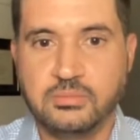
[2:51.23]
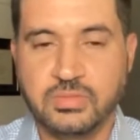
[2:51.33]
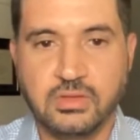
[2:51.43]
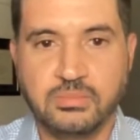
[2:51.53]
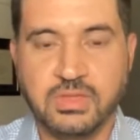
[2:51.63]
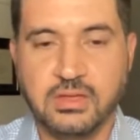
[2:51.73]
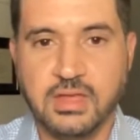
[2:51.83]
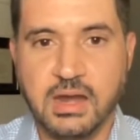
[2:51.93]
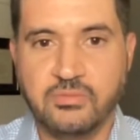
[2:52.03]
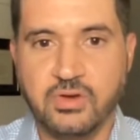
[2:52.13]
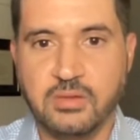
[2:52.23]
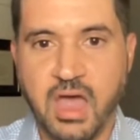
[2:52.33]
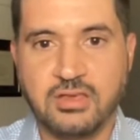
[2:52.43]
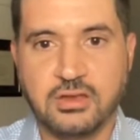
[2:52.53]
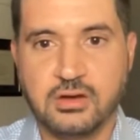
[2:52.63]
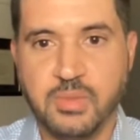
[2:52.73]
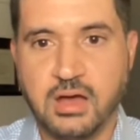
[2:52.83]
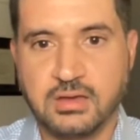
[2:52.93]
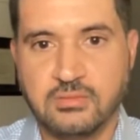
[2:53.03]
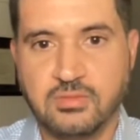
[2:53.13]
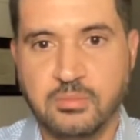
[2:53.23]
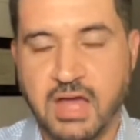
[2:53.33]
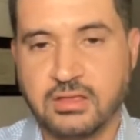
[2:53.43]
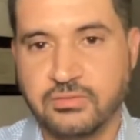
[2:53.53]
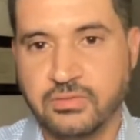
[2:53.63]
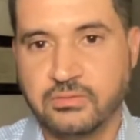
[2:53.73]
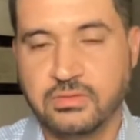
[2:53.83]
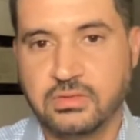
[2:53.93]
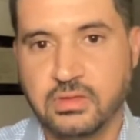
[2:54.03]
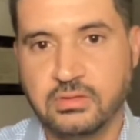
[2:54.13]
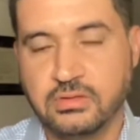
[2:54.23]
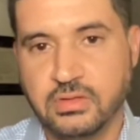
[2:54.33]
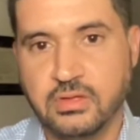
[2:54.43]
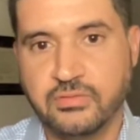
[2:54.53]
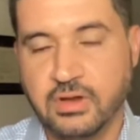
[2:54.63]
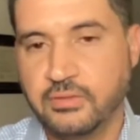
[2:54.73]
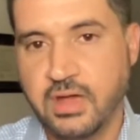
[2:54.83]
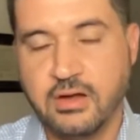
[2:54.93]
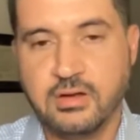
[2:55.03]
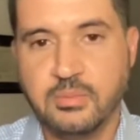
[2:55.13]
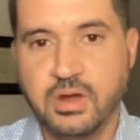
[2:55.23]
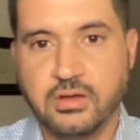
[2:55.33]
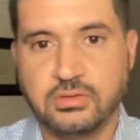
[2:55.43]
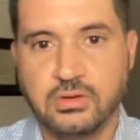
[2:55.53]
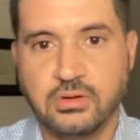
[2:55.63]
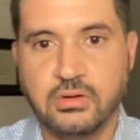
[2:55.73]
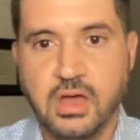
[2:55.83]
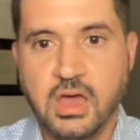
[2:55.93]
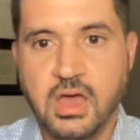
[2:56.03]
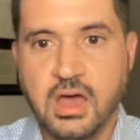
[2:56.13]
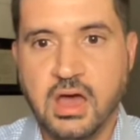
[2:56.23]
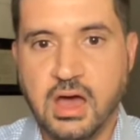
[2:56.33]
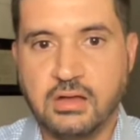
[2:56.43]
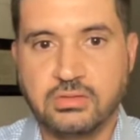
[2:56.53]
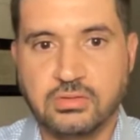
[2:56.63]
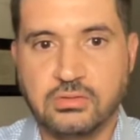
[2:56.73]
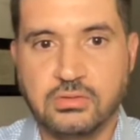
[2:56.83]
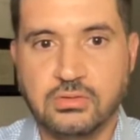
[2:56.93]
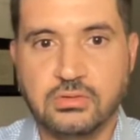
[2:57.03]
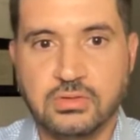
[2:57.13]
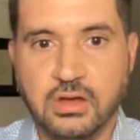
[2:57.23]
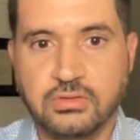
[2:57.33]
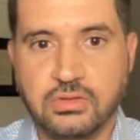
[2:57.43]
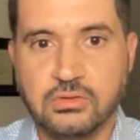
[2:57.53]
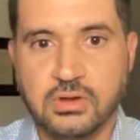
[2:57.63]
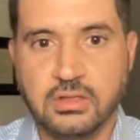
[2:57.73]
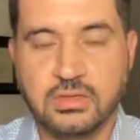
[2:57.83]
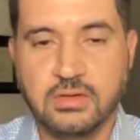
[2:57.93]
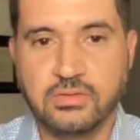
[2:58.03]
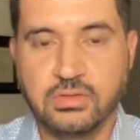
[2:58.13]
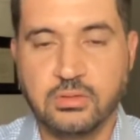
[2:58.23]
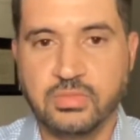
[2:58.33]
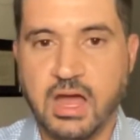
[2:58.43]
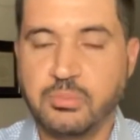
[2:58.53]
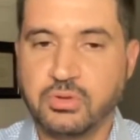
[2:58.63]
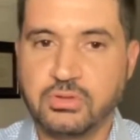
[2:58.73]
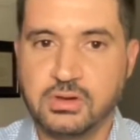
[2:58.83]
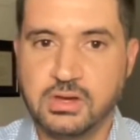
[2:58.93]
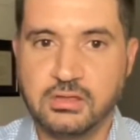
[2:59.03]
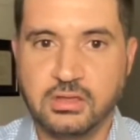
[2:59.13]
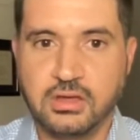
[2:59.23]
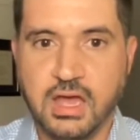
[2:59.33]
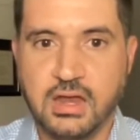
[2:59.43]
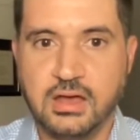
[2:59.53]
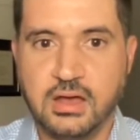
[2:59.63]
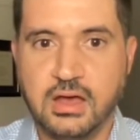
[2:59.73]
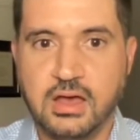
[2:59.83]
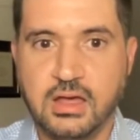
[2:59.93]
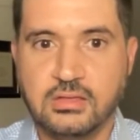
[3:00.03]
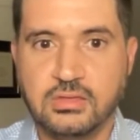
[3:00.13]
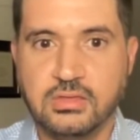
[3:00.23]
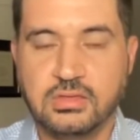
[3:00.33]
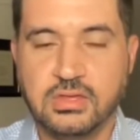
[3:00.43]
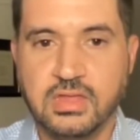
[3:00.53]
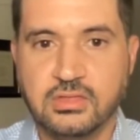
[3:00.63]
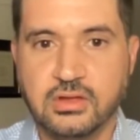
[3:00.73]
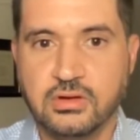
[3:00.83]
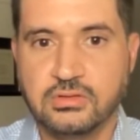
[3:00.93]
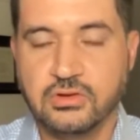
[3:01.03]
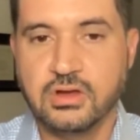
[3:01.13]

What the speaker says: Something that I'm very passionate about, giving back to the Philadelphia area, but also to young students, giving them the opportunity to kind of see that there